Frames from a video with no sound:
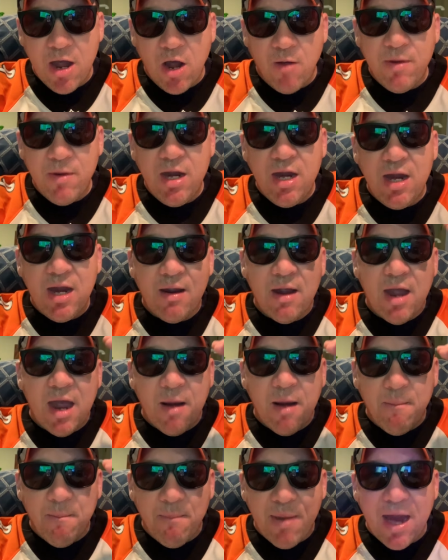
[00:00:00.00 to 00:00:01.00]
me
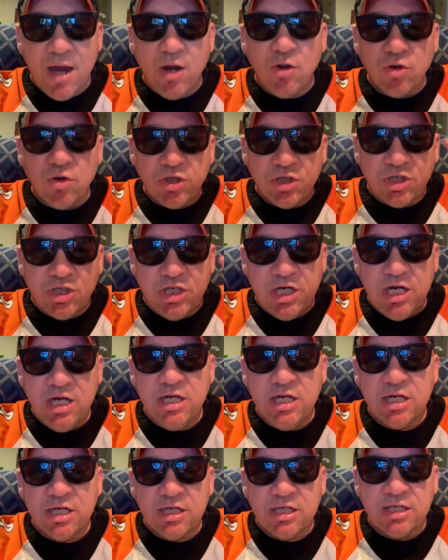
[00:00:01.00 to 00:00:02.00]
at
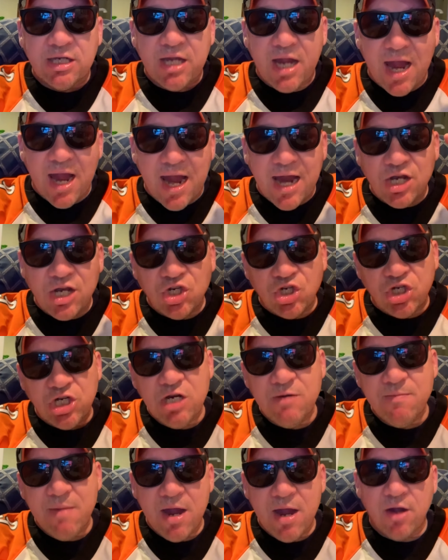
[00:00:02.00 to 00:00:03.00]

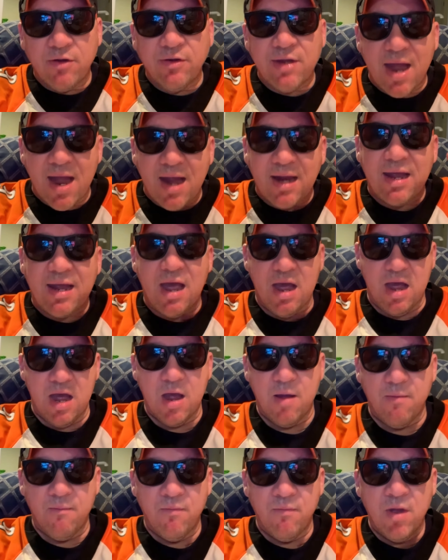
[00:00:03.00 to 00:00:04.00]

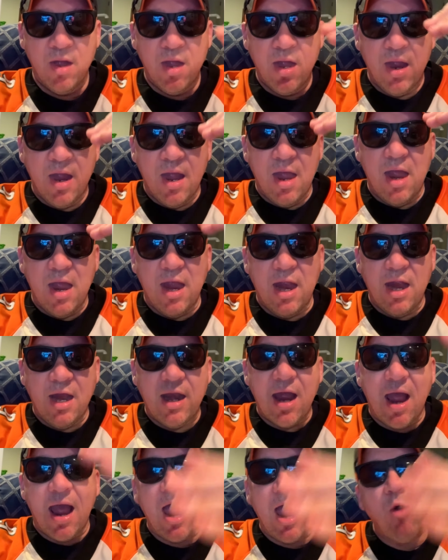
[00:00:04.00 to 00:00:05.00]
BengalsGenius@gmail.com,
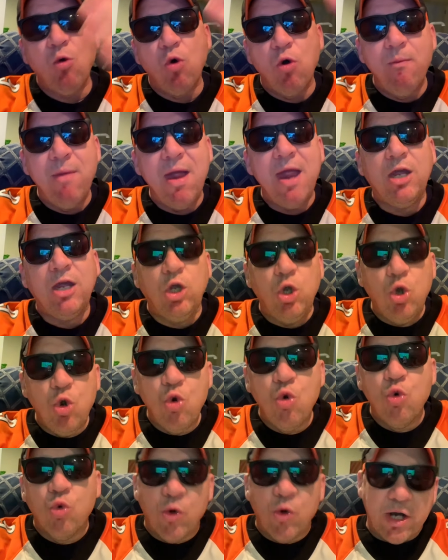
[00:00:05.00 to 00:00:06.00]
and I will make
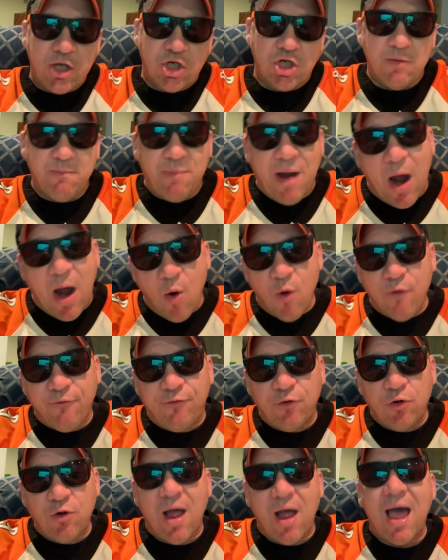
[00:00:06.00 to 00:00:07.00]
you rich and
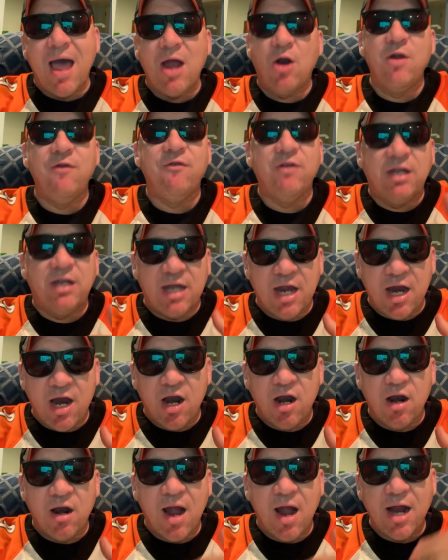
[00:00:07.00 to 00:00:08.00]
powerful. I don't even
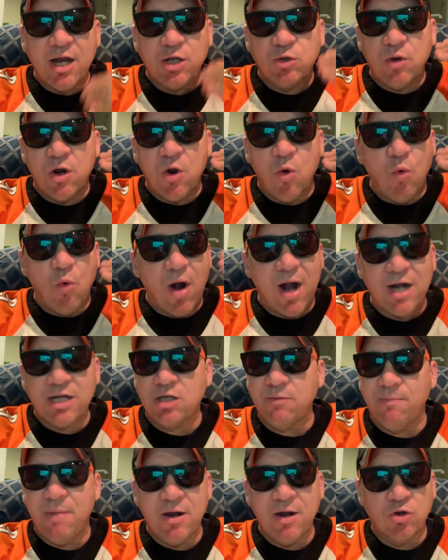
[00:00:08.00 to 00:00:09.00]
care. I just want to
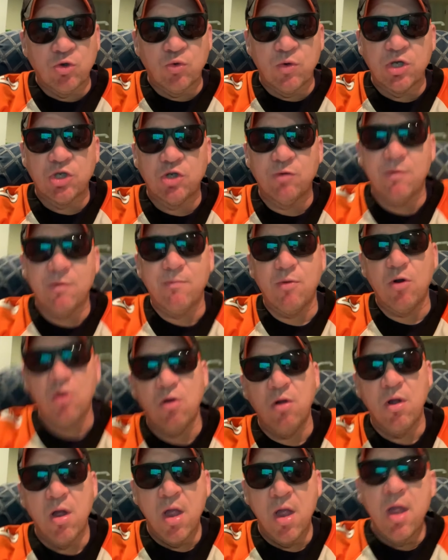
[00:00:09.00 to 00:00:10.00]
watch the Bengals win a Super
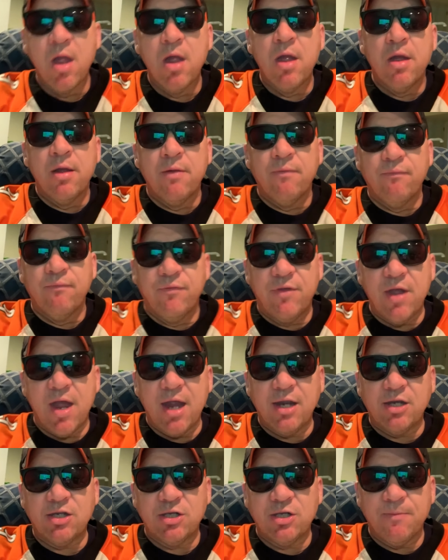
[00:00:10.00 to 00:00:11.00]
Bowl.
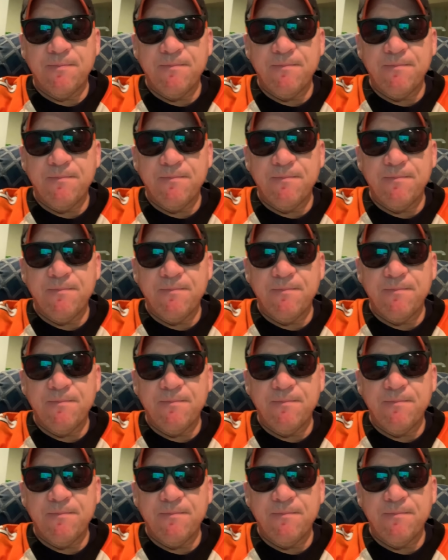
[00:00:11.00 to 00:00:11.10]
Thanks.